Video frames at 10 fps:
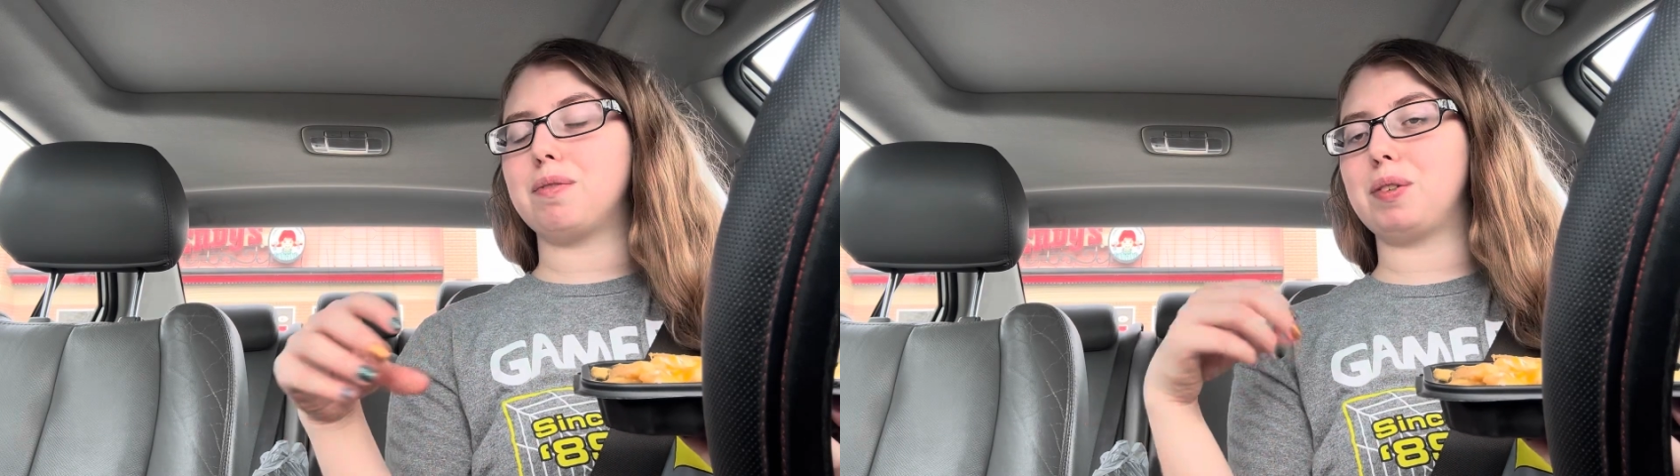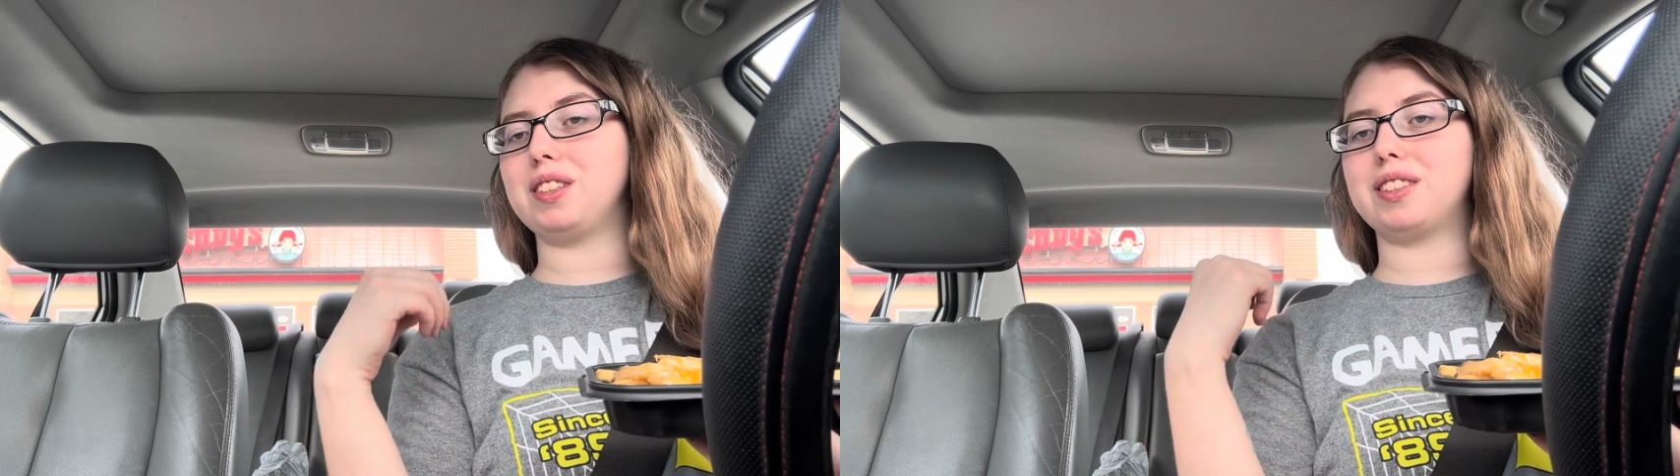
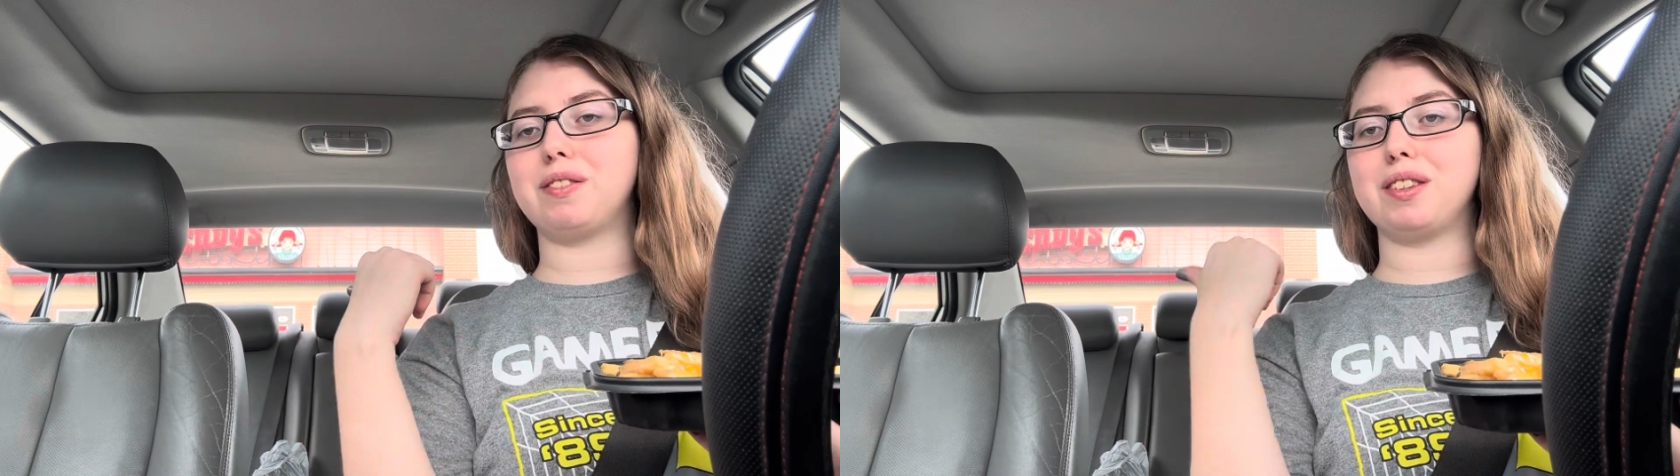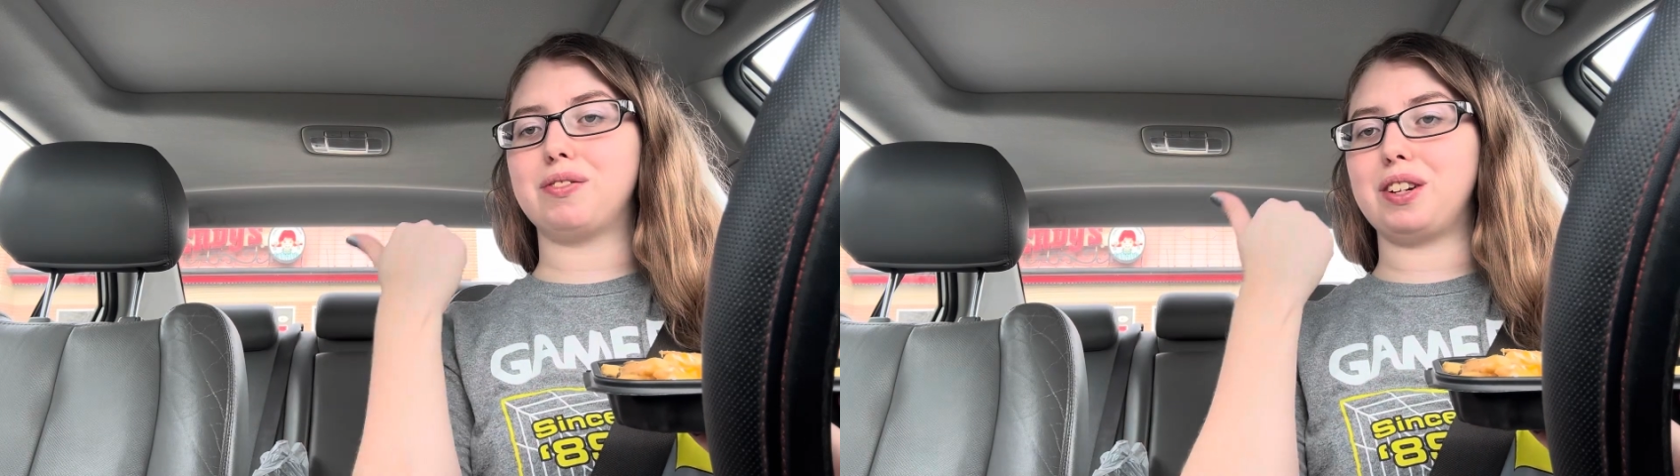Please give
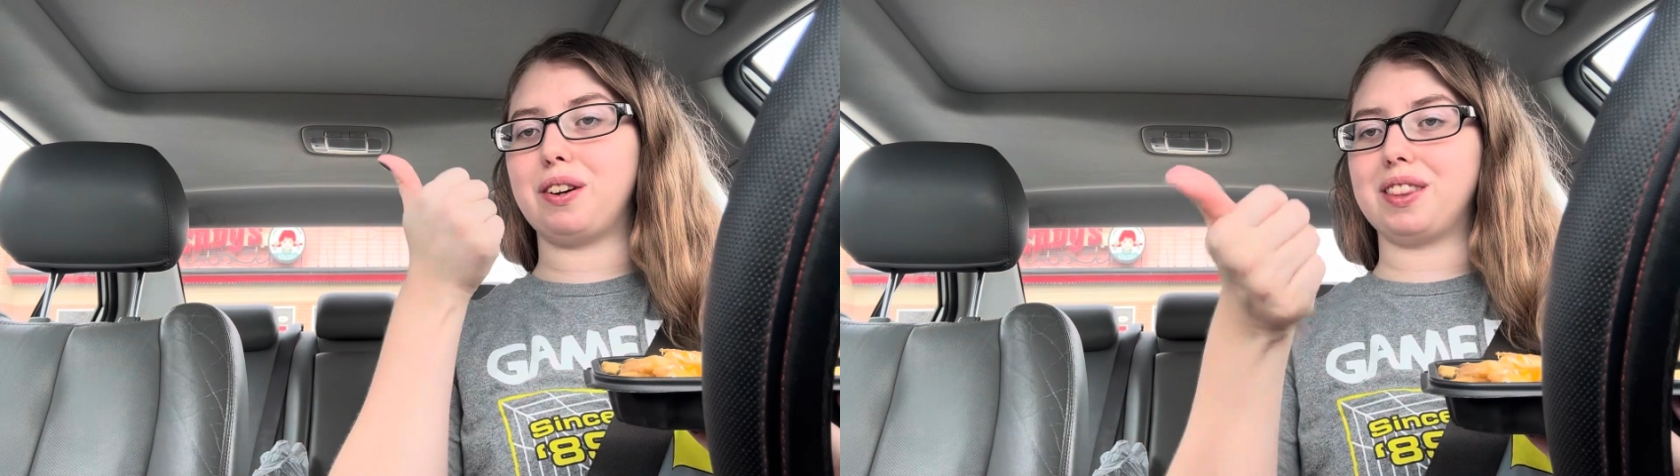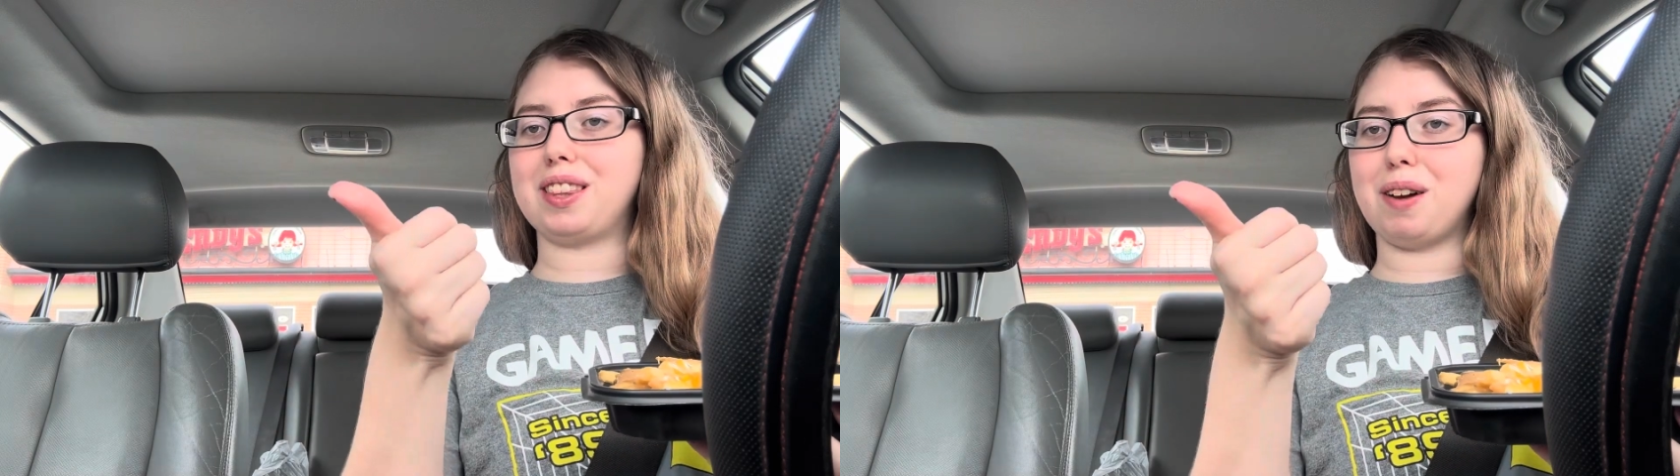this
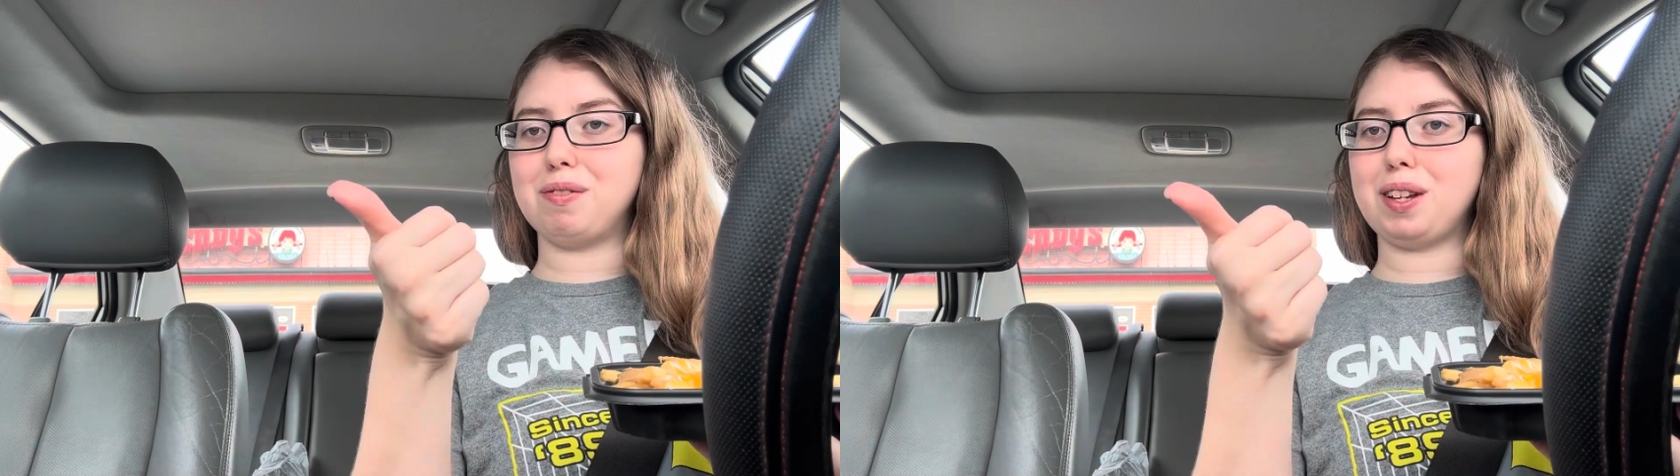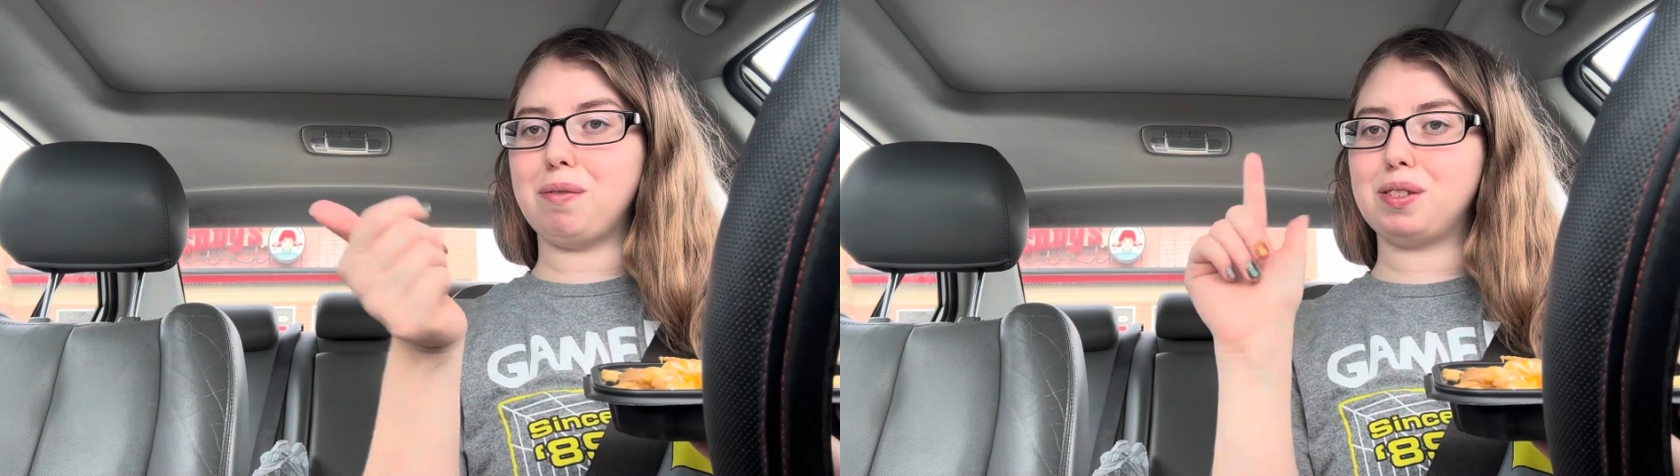video a
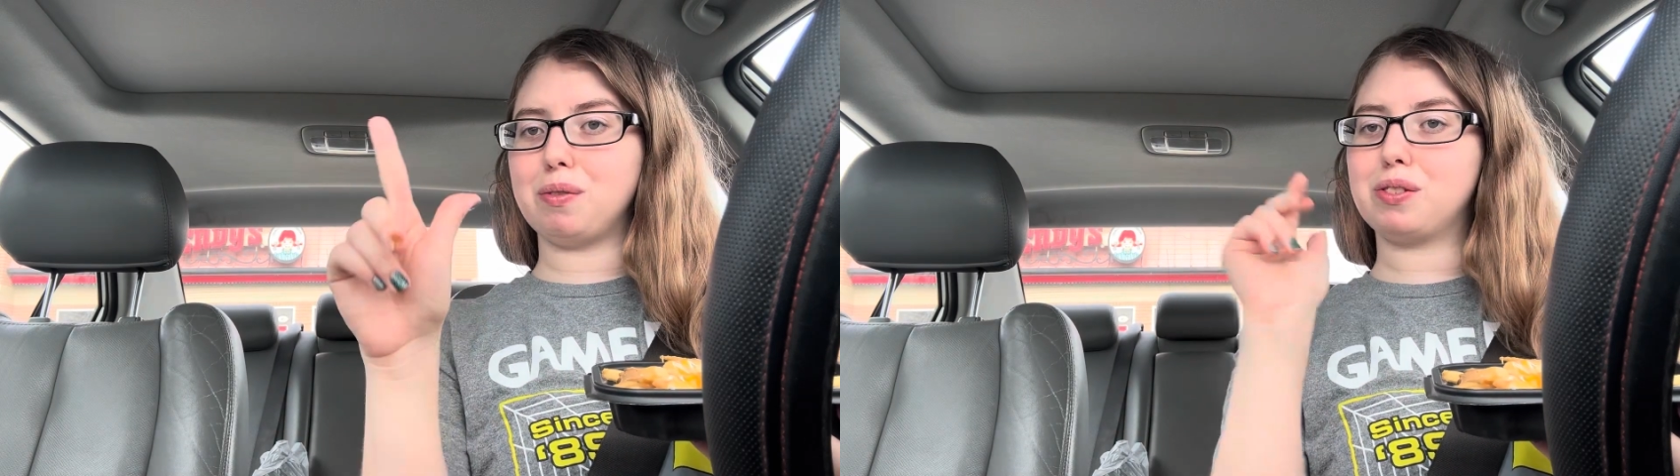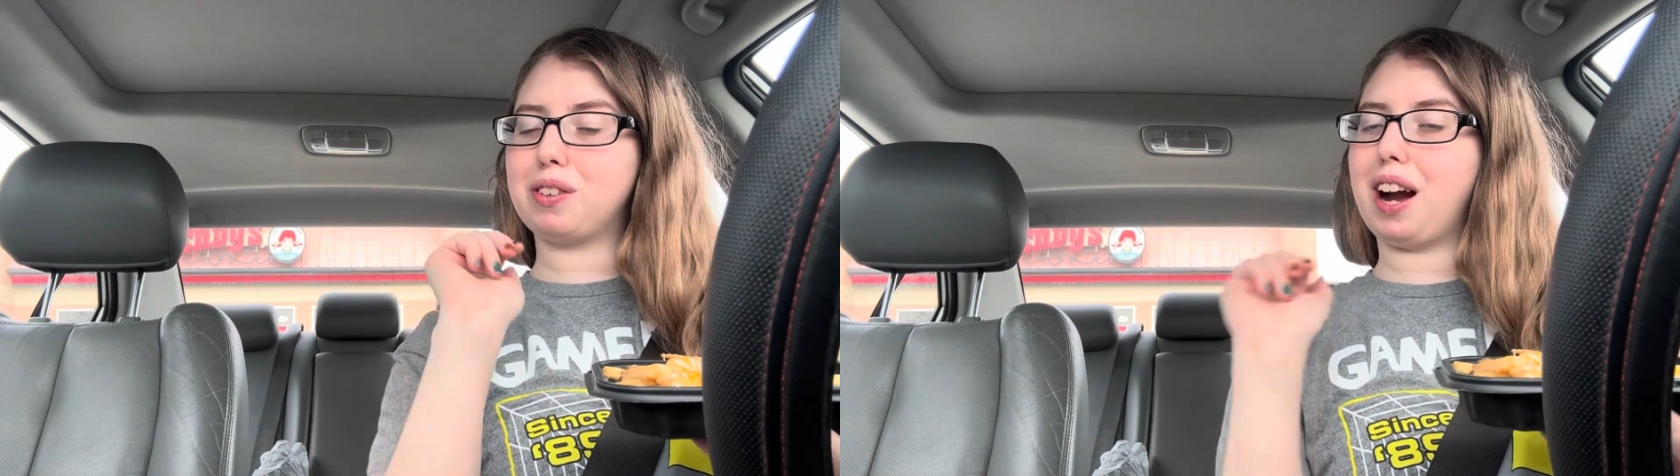thumbs up,
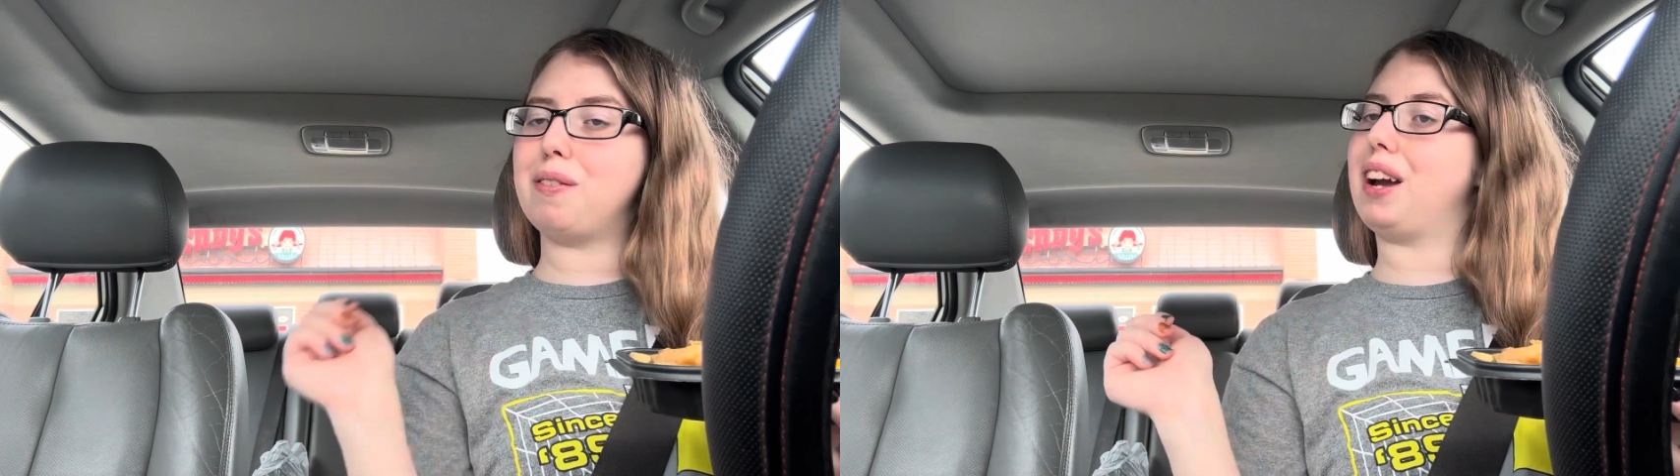subscribe,